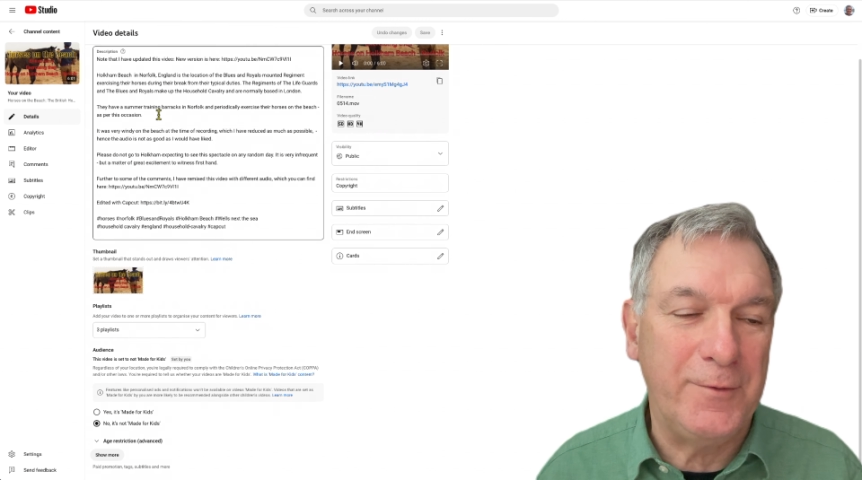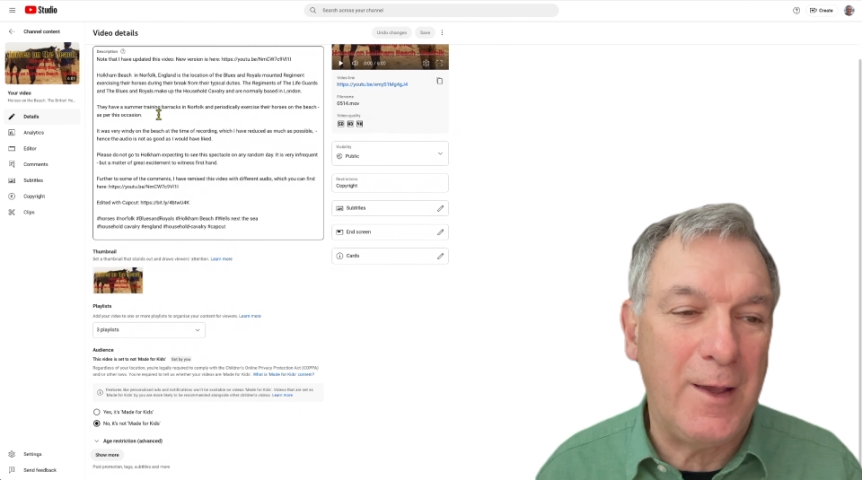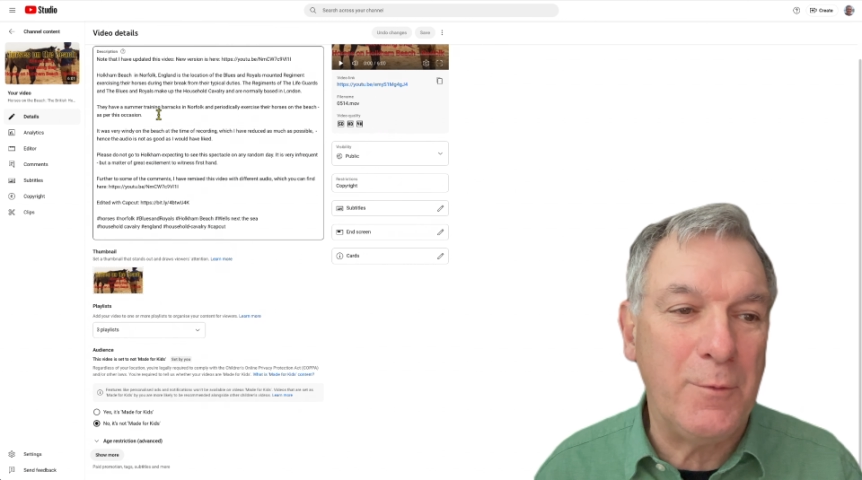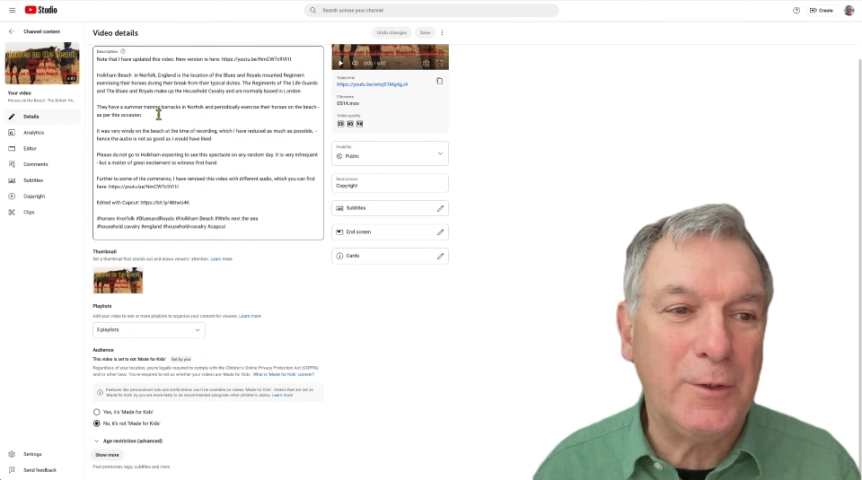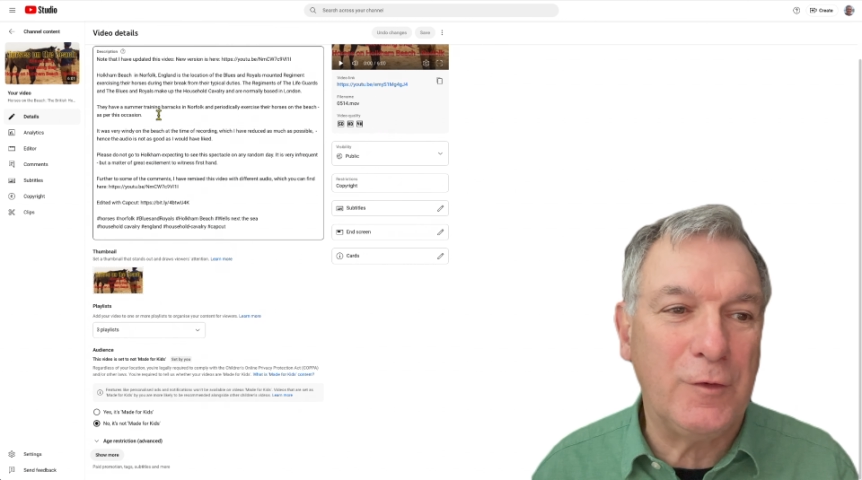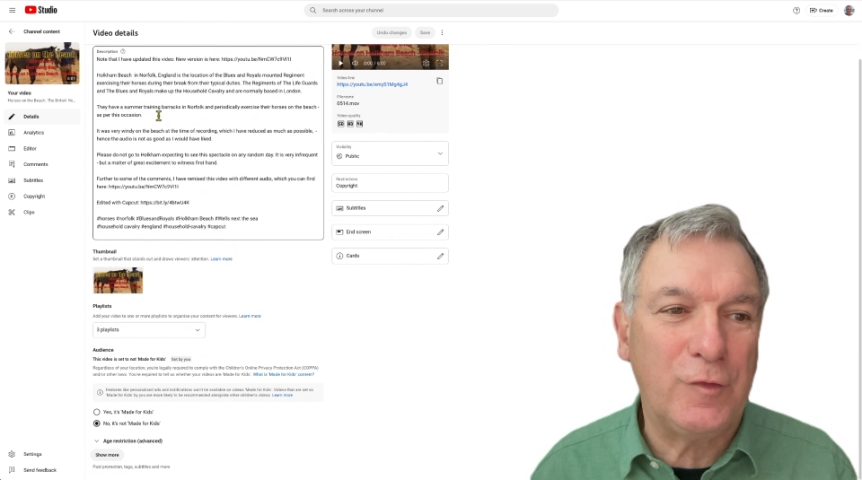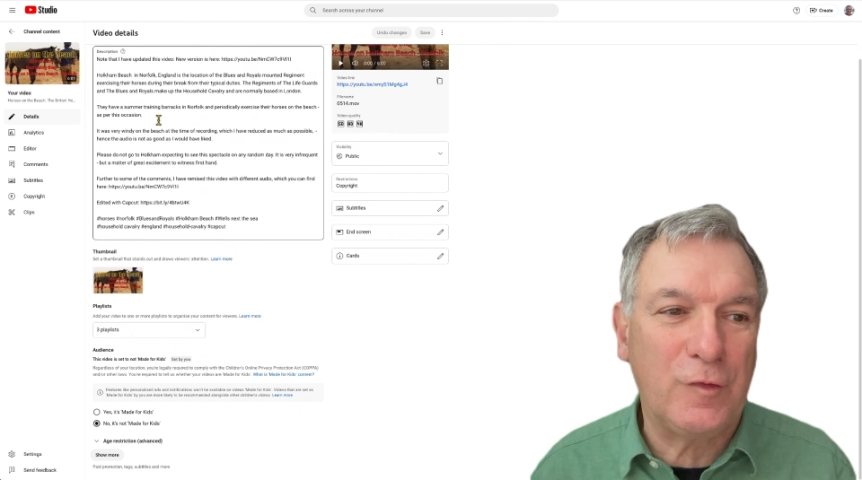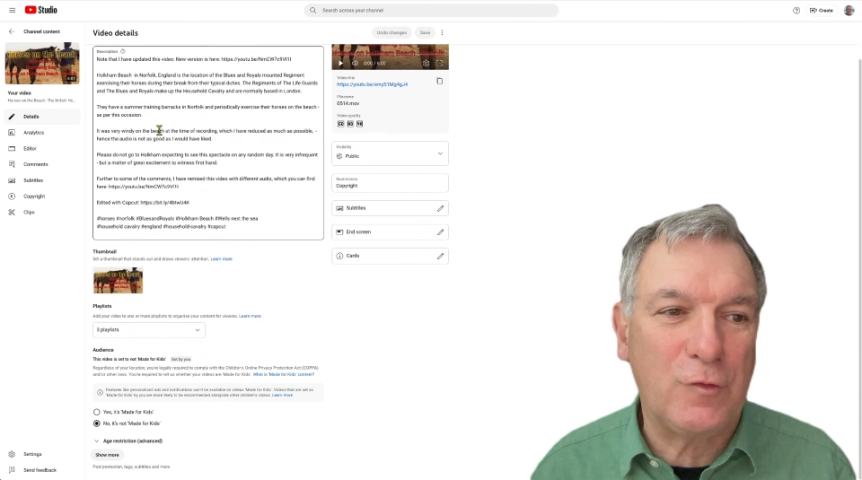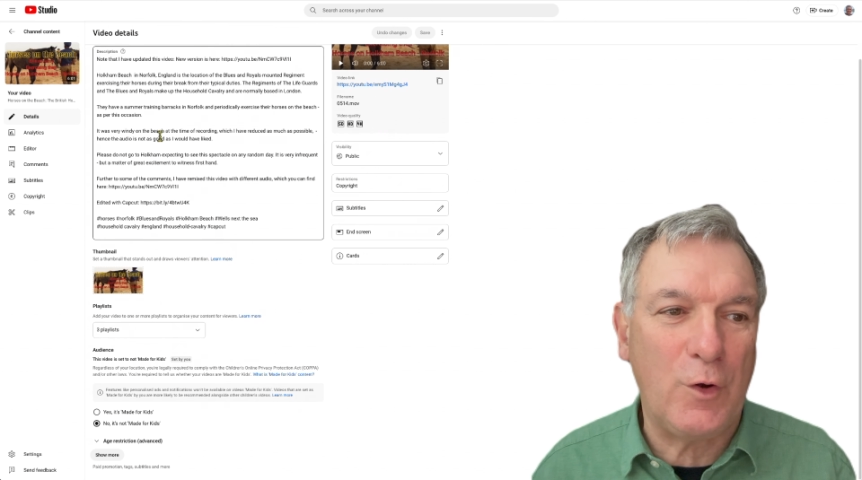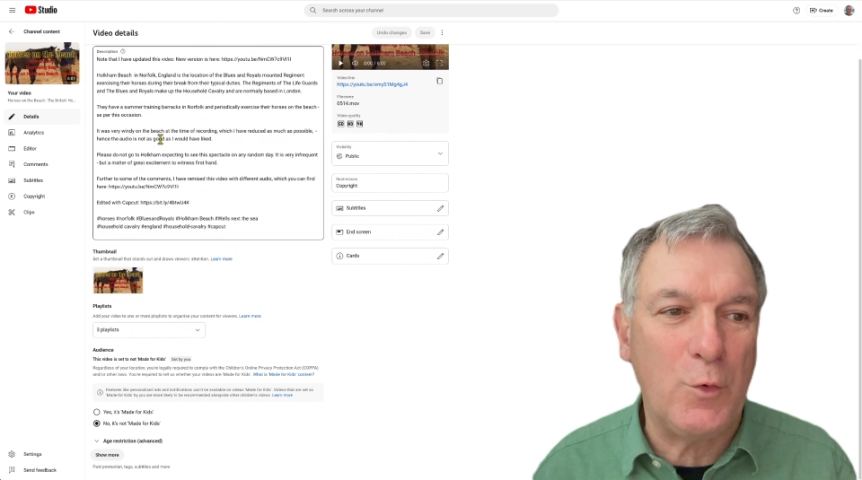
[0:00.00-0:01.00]
Now we're going to
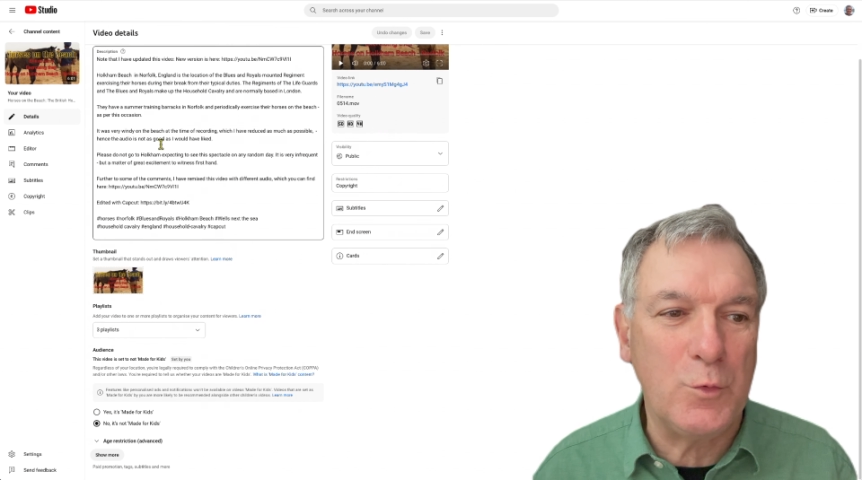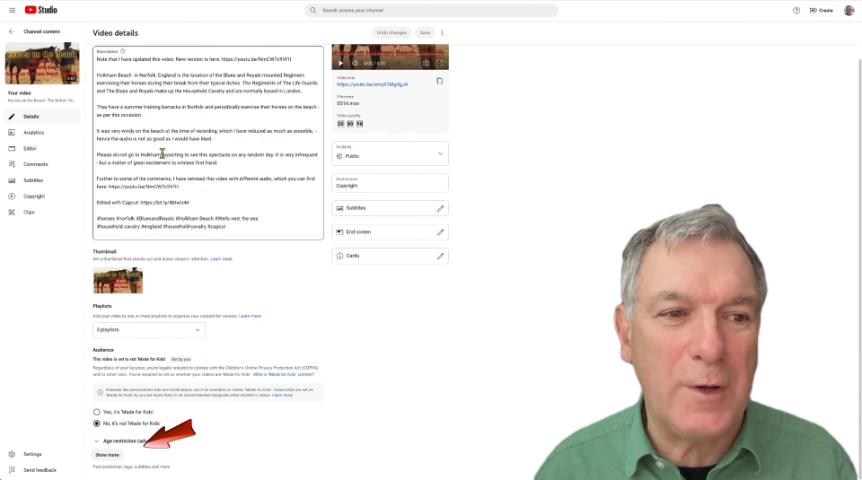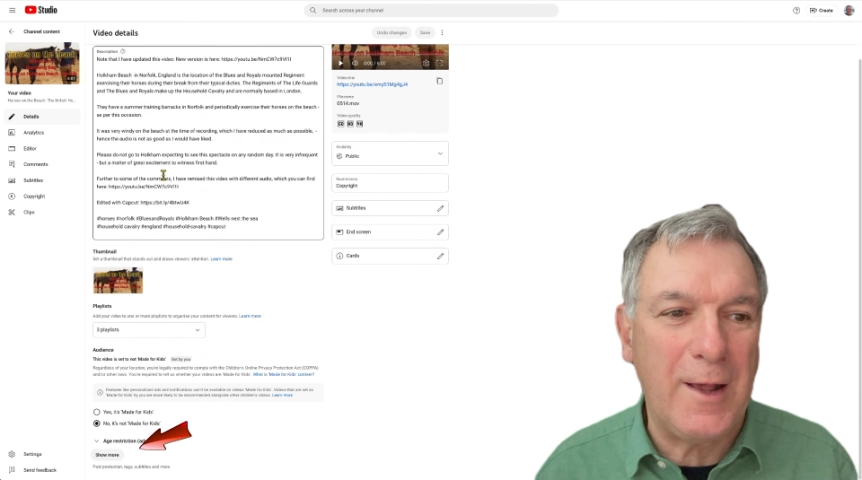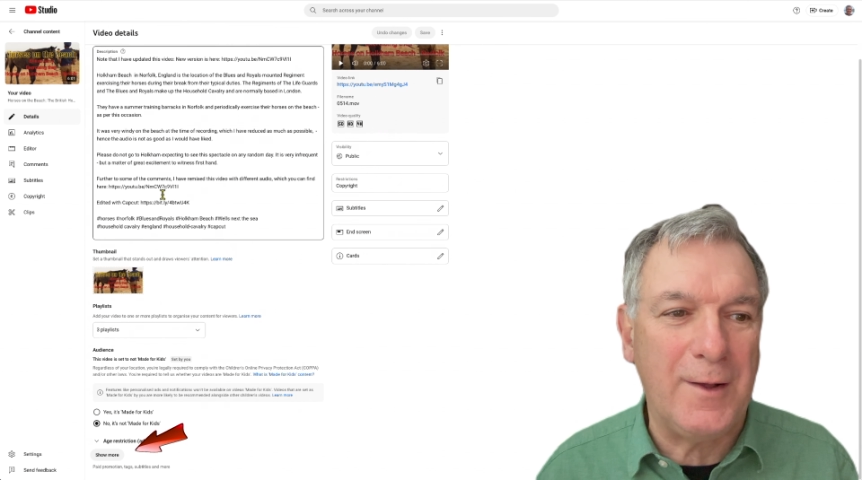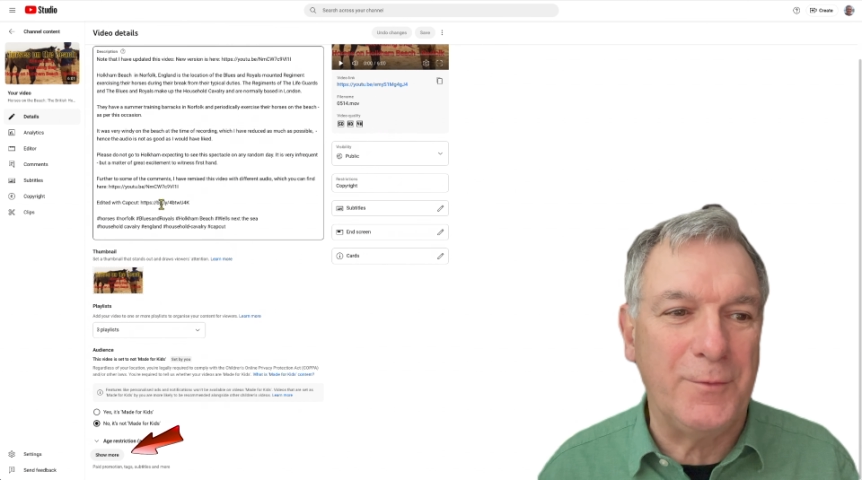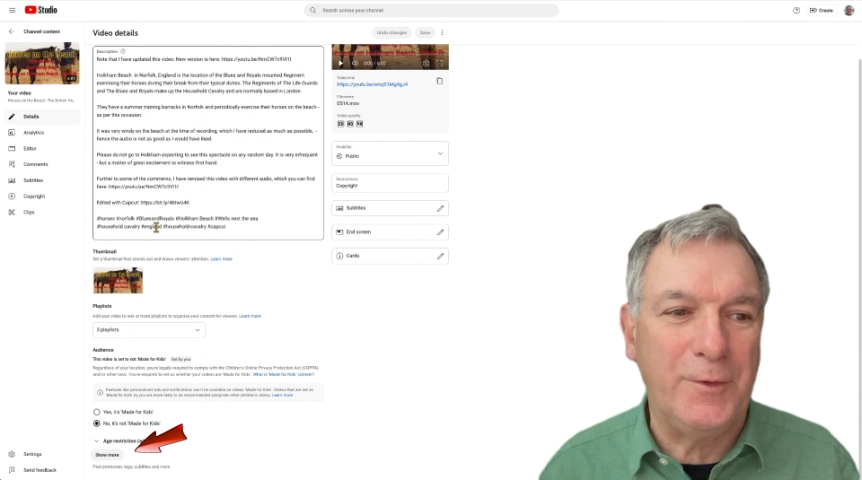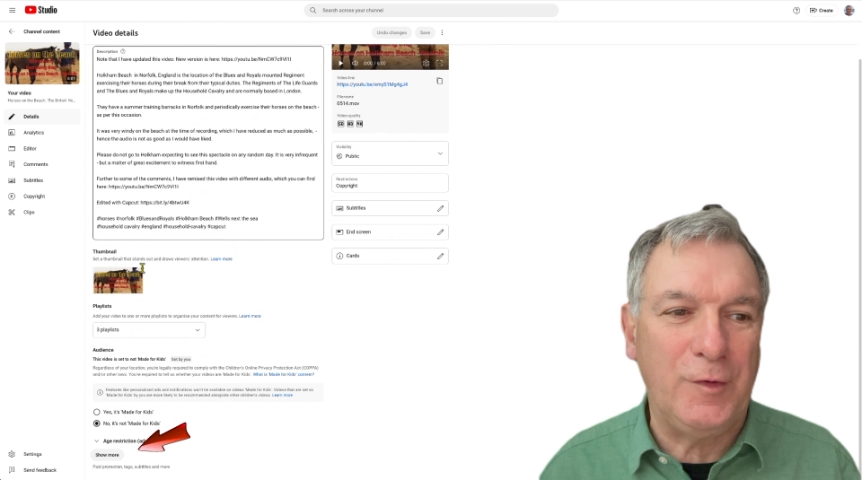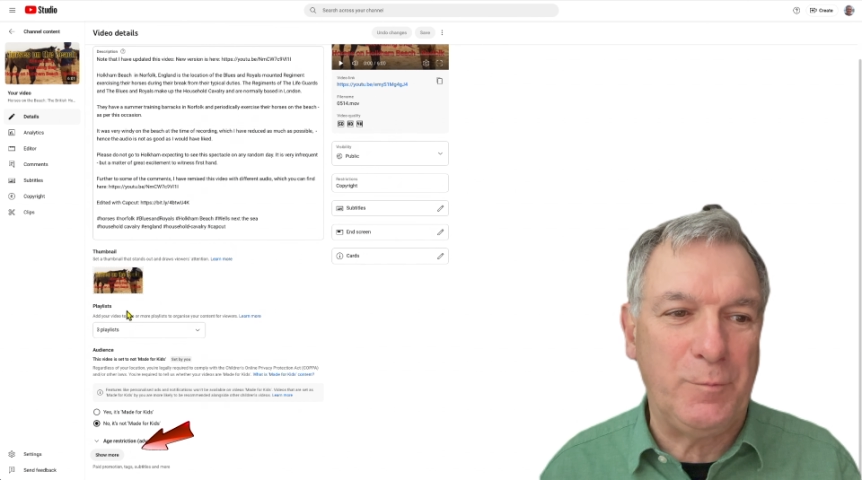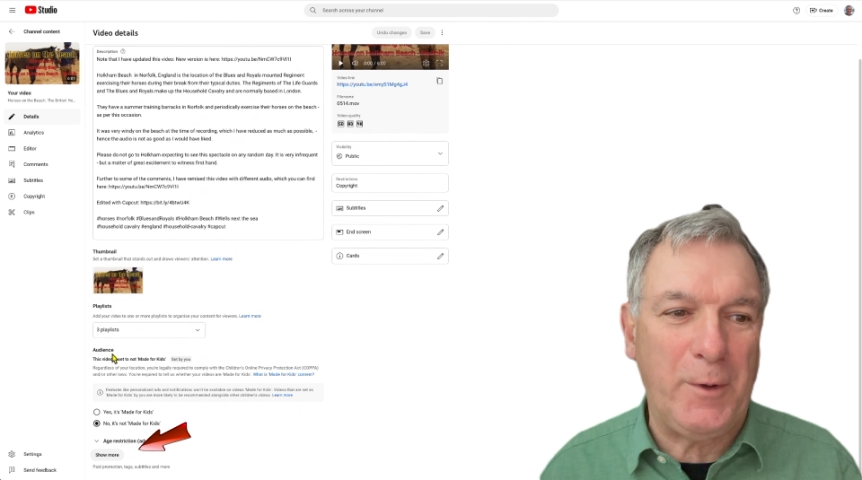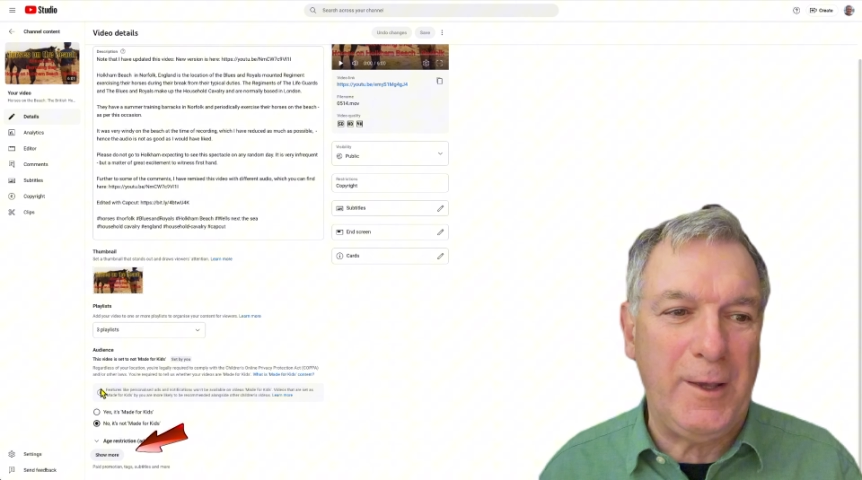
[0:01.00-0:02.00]
scroll down
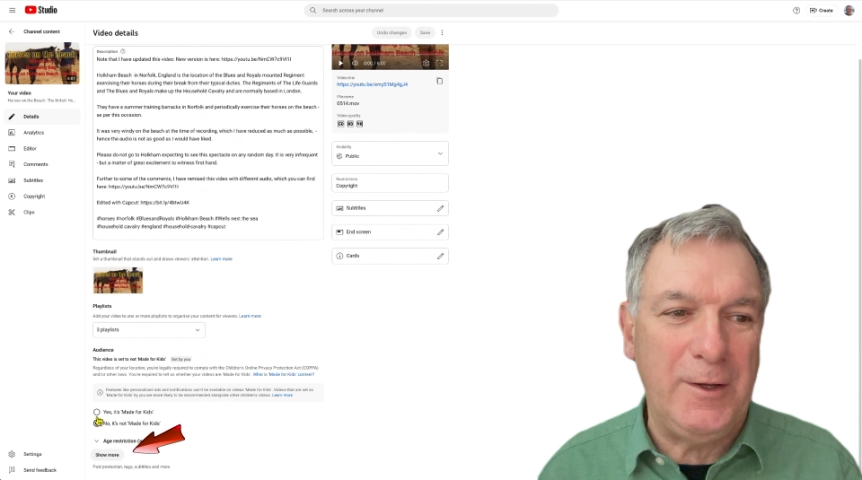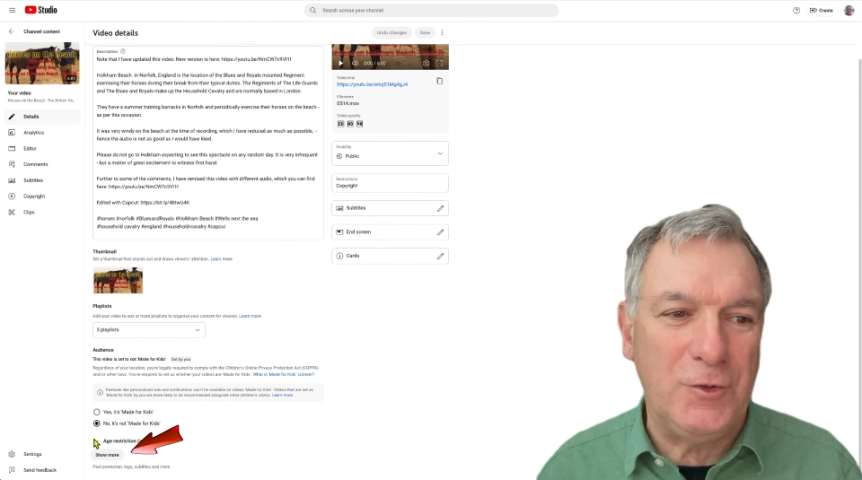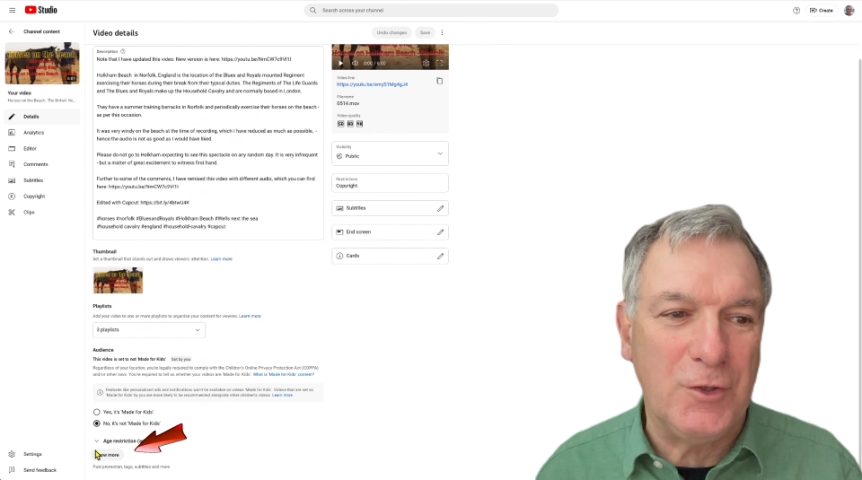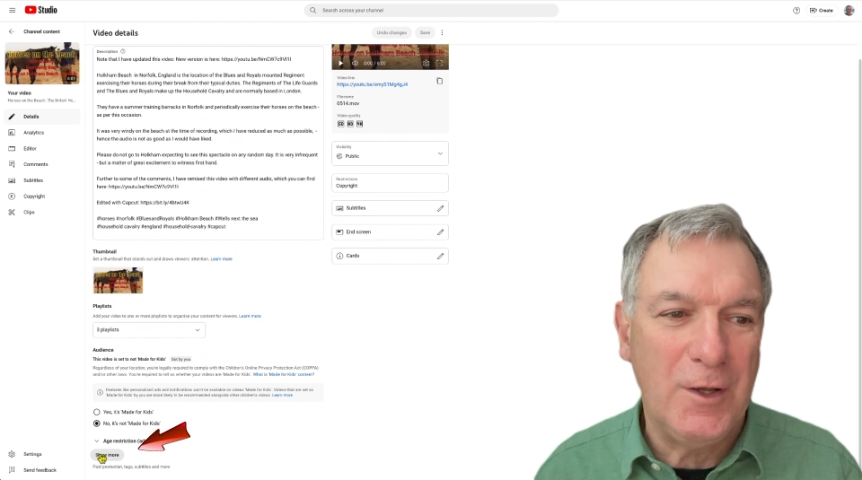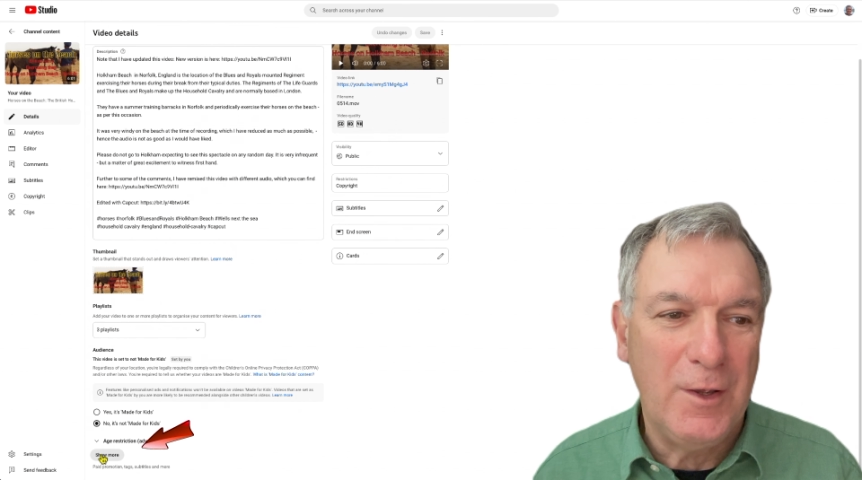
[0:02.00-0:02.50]
this page